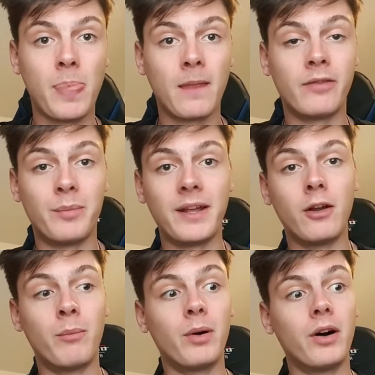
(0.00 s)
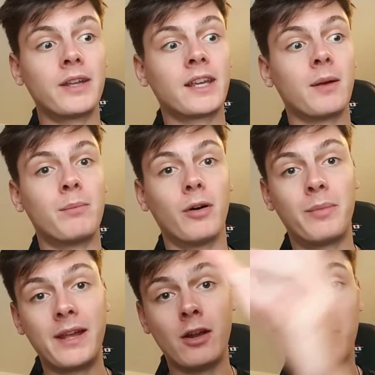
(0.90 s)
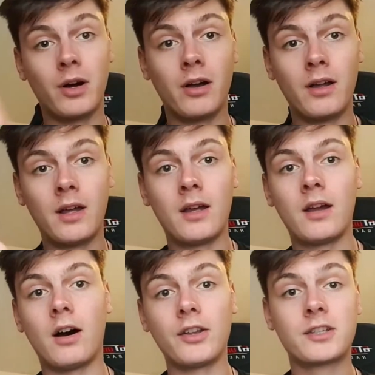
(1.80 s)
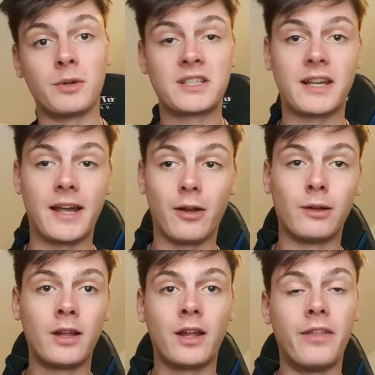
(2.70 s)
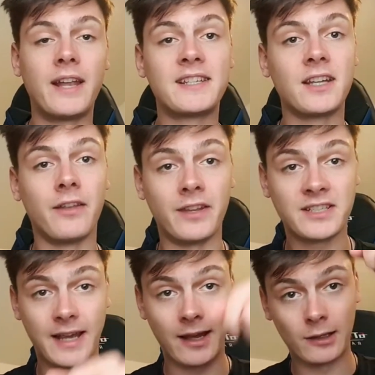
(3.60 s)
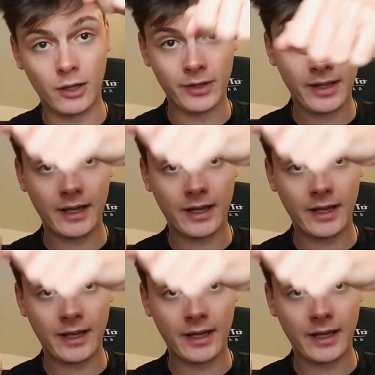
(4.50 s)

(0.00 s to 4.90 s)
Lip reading: For peanut butter, you can put peanut butter onto a scale, then turn the scale on,